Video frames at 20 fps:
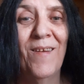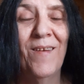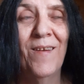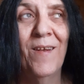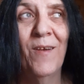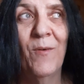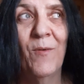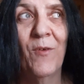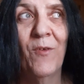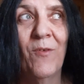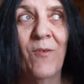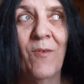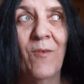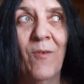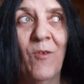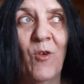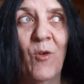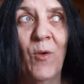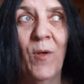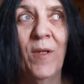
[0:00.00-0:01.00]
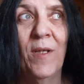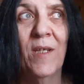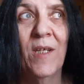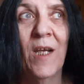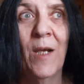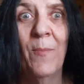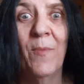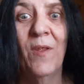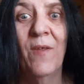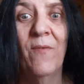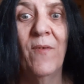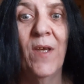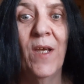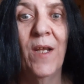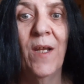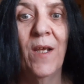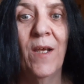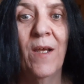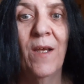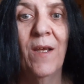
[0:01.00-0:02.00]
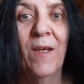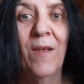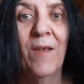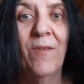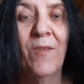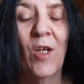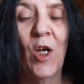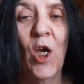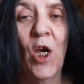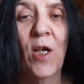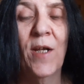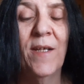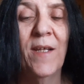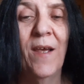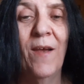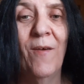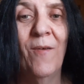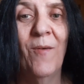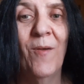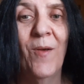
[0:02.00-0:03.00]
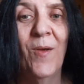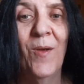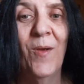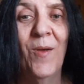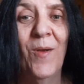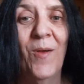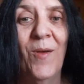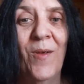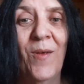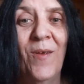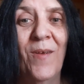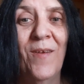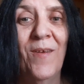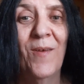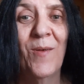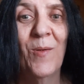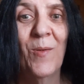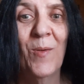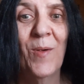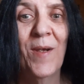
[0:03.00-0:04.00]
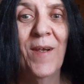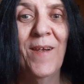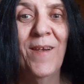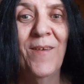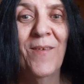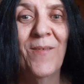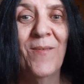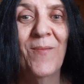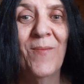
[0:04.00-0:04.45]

And it was during the time of the vid, the lockdown, right?